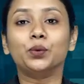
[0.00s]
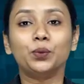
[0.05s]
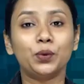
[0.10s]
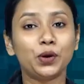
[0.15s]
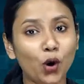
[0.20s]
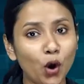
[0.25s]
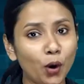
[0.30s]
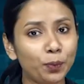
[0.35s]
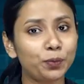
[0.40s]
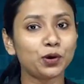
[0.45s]
We
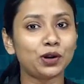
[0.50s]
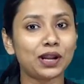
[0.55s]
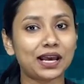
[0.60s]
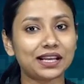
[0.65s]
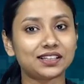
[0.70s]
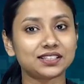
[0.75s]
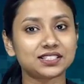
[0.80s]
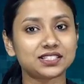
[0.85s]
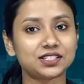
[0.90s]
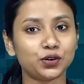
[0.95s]
hope you
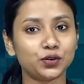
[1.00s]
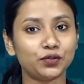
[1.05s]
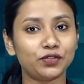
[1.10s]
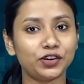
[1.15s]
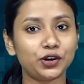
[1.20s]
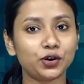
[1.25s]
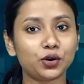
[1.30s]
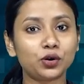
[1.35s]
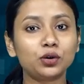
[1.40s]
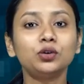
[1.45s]
like this new
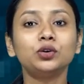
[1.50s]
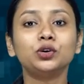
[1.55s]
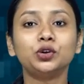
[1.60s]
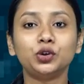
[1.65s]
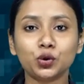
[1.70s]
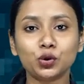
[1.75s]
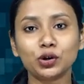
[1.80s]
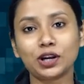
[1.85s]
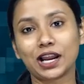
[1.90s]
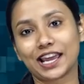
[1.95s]
video.
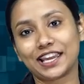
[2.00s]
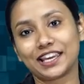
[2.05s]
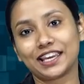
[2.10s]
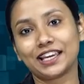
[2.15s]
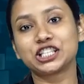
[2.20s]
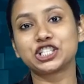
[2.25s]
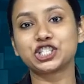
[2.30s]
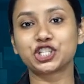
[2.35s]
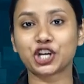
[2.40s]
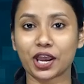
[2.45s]
Do like,
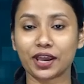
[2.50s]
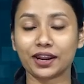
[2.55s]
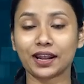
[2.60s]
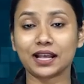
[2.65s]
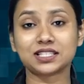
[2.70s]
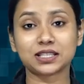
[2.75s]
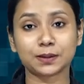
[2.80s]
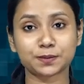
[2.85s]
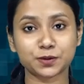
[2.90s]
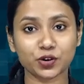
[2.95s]
share
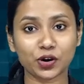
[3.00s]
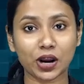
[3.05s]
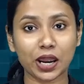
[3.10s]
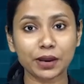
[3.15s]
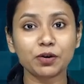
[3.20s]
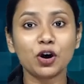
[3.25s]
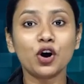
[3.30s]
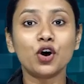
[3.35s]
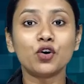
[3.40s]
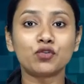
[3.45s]
and subscribe
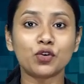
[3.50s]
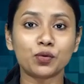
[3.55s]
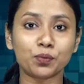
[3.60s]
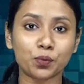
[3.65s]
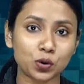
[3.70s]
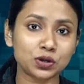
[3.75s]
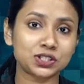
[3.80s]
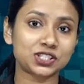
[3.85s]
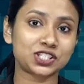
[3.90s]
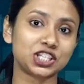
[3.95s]
for
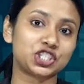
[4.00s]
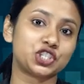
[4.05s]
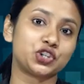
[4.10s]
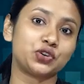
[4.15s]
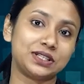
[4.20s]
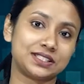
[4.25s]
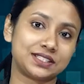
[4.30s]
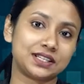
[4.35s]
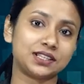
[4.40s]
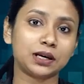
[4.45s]
more such
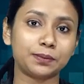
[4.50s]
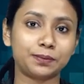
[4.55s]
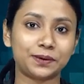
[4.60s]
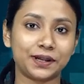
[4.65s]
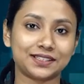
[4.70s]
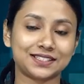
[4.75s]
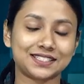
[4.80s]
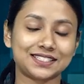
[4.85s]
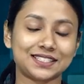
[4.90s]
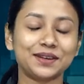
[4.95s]
recent
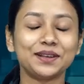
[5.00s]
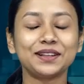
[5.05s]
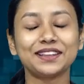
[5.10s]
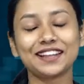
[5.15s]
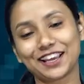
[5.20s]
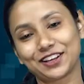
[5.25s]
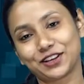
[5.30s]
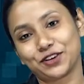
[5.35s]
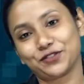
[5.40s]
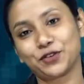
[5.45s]
updates.
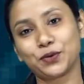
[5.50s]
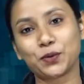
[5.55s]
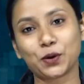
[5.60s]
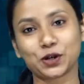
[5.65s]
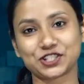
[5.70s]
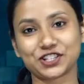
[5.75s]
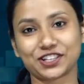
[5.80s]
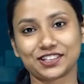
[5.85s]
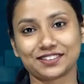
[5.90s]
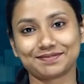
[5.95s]
Thank you for
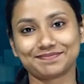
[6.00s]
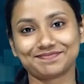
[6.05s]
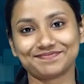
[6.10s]
watching.